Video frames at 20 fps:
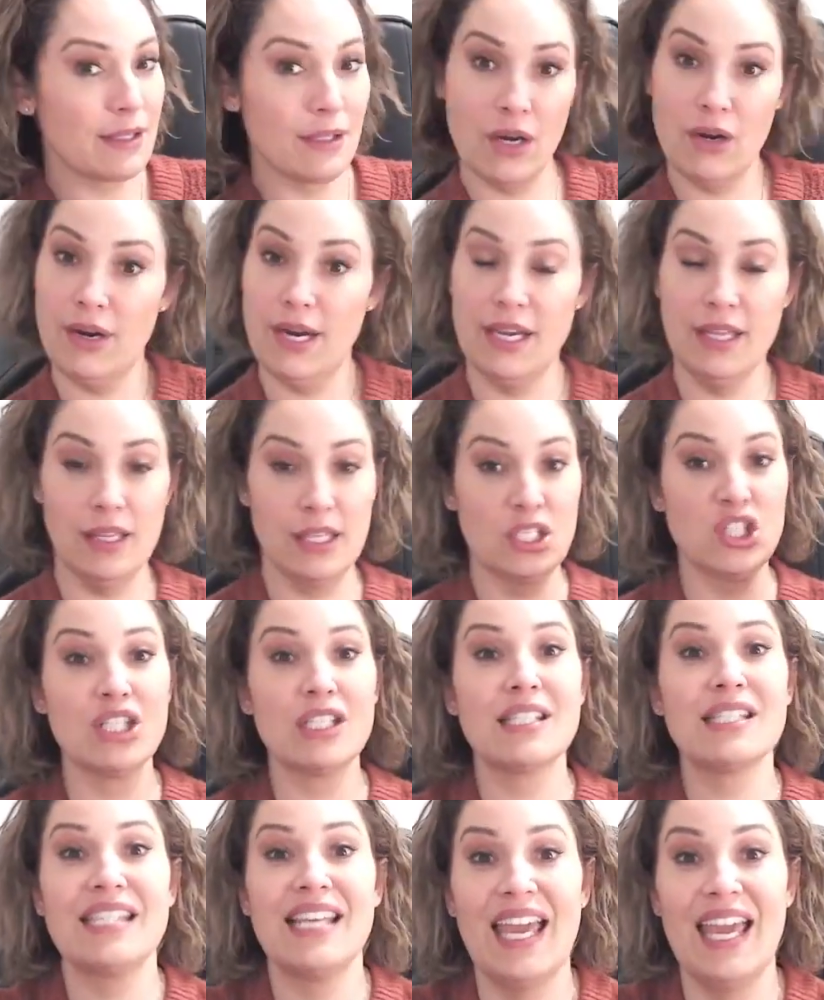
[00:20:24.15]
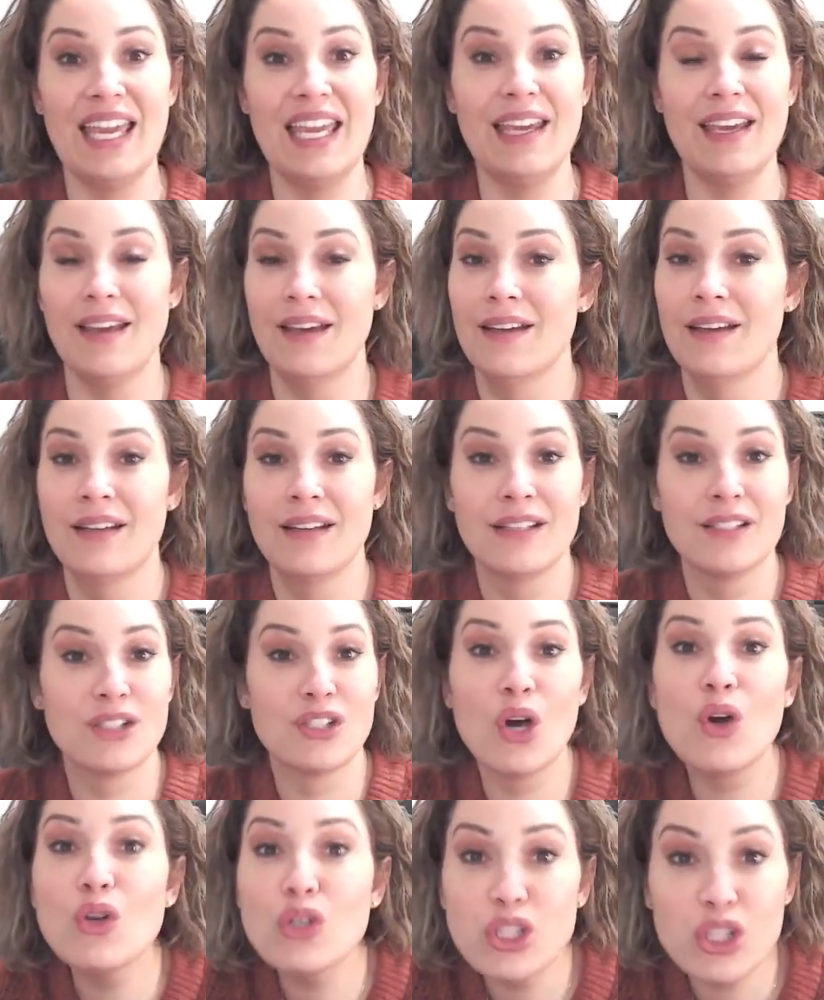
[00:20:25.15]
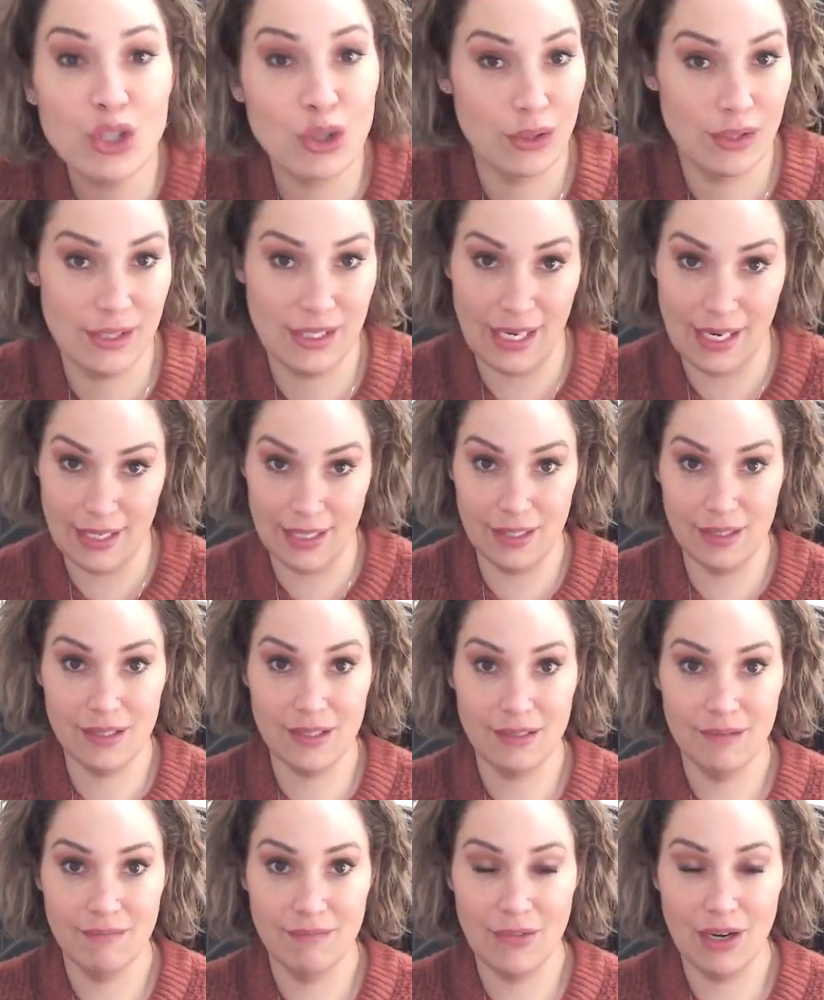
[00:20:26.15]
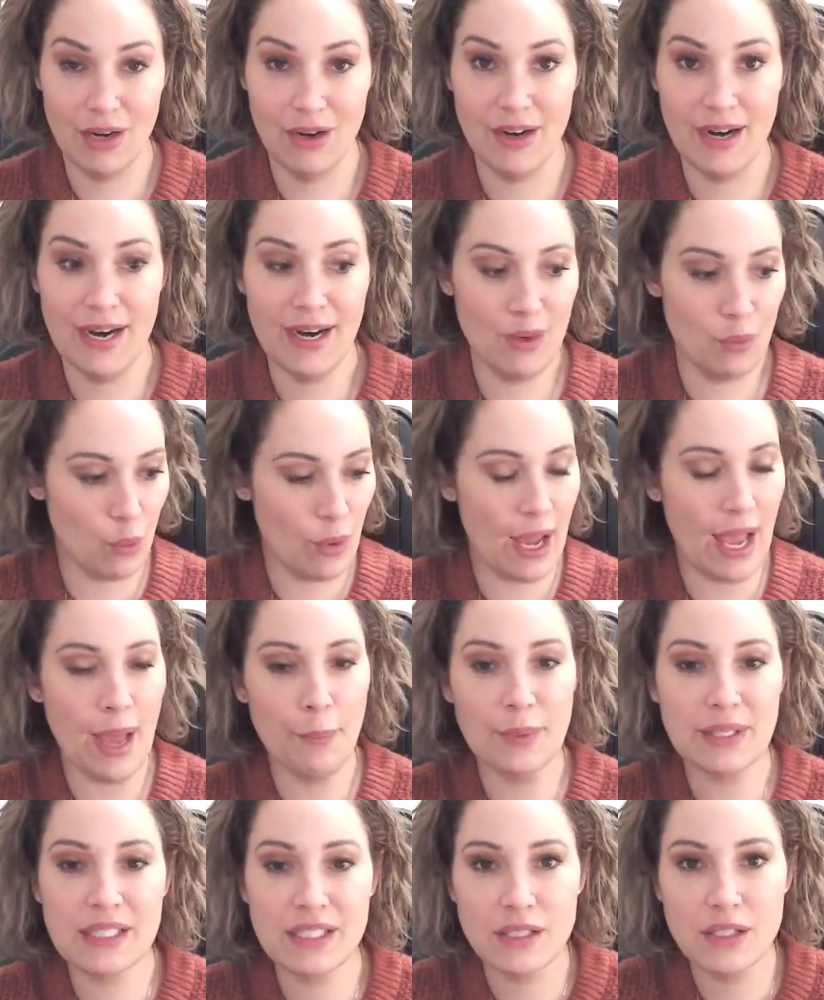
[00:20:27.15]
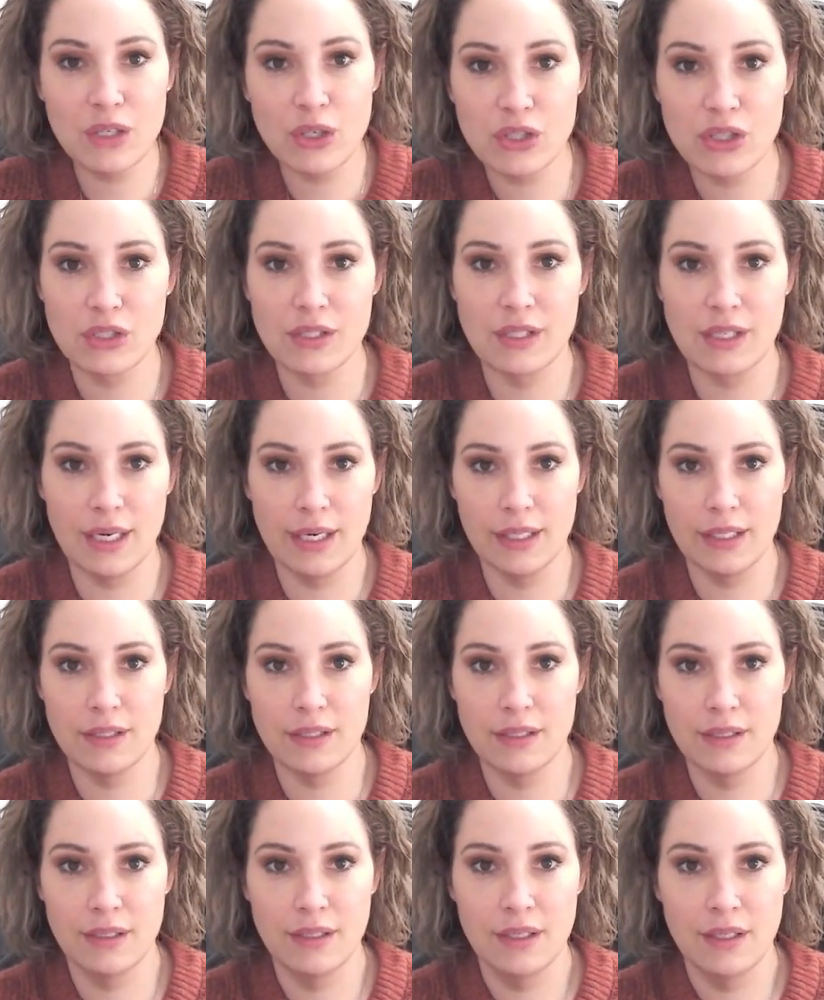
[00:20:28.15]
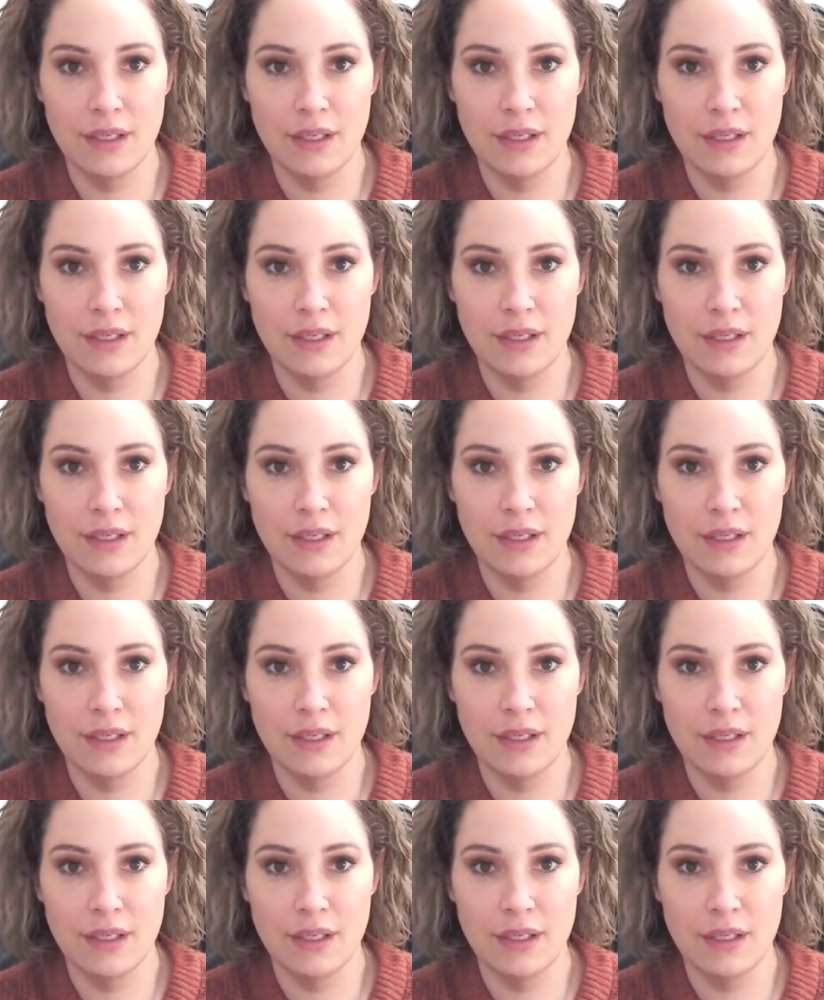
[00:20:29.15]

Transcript: All right, let's just take social studies, all right? What happens in social studies?